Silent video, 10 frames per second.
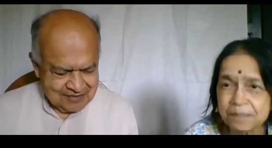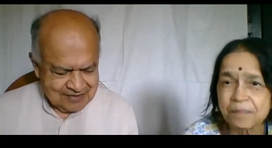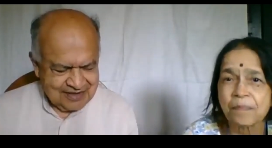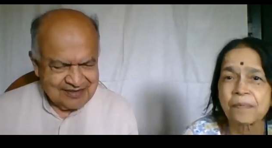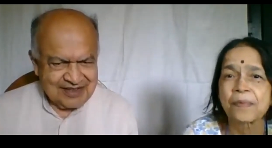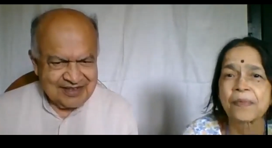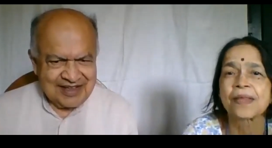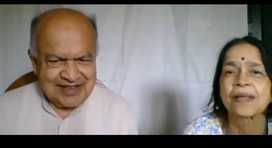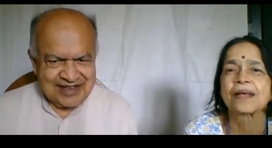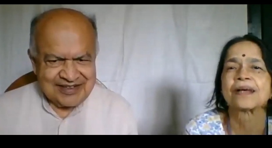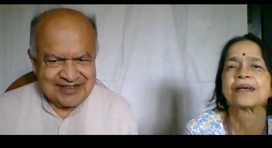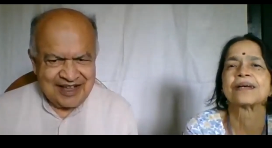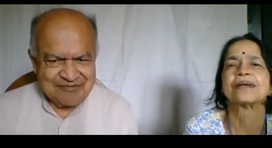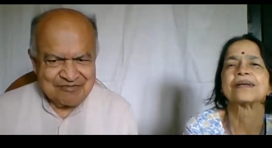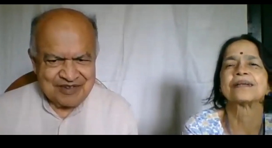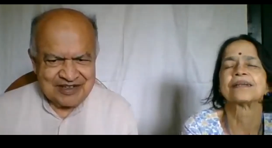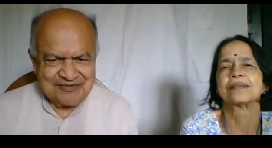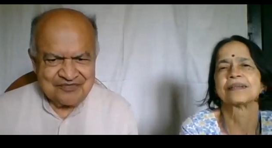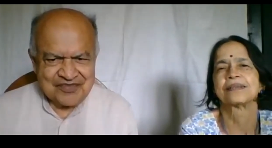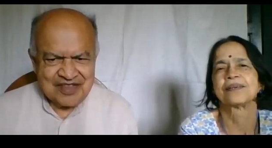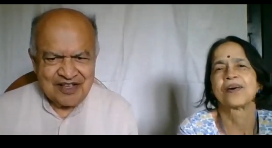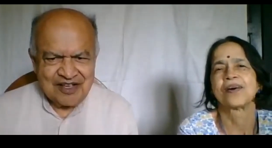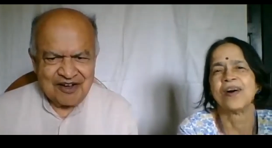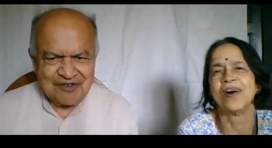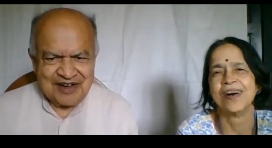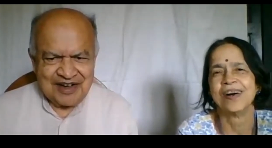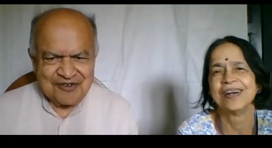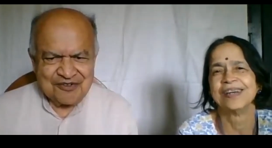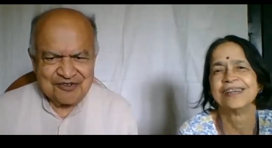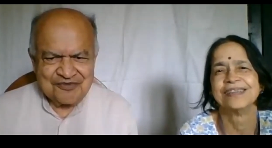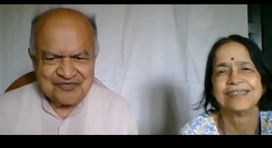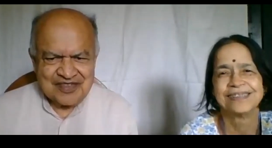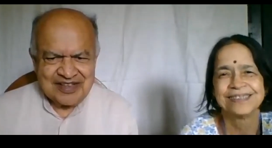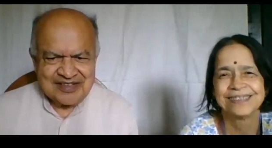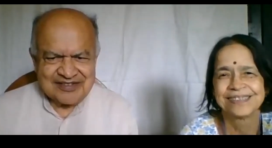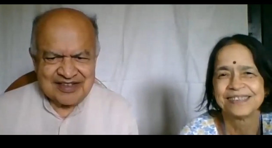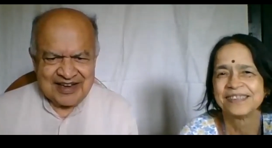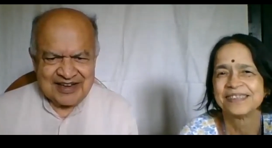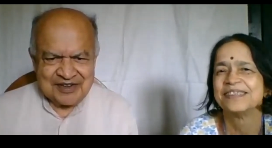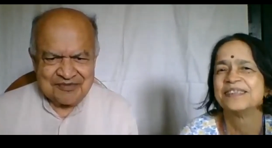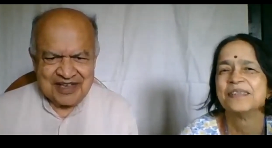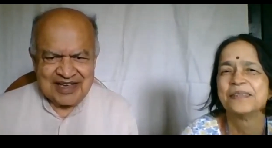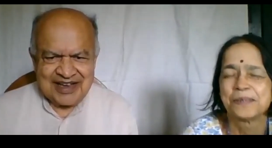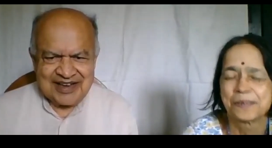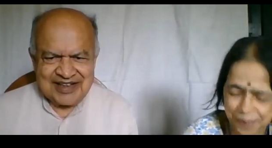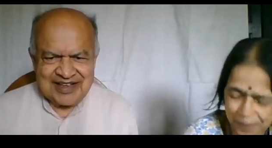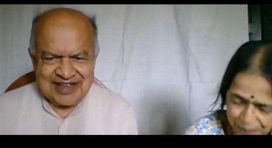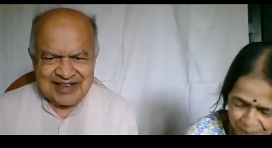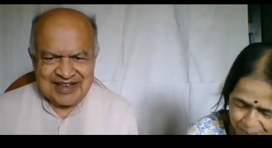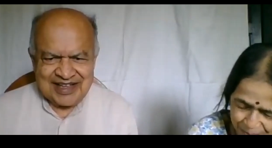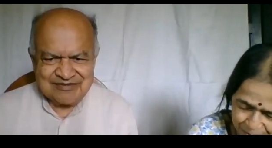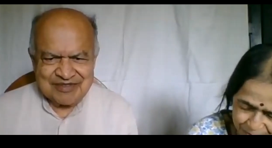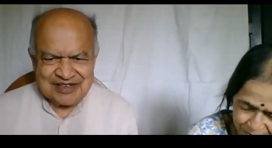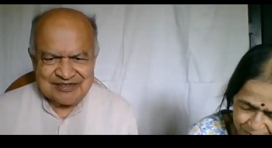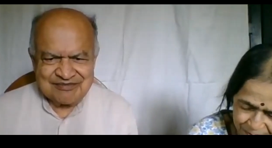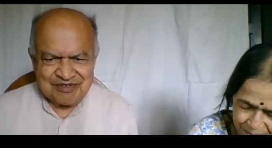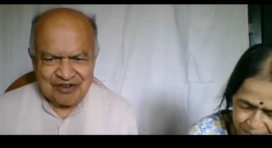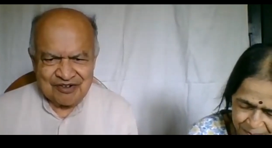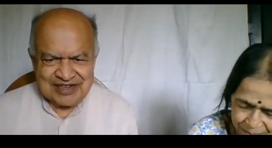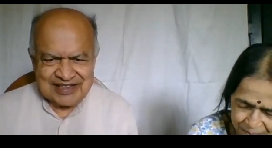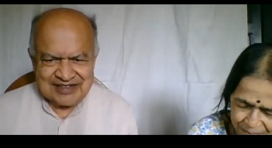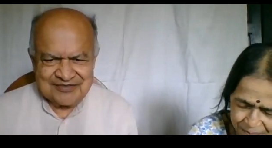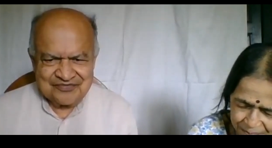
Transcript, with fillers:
Speaker 1: This is an example of how scientific idea can be brought in.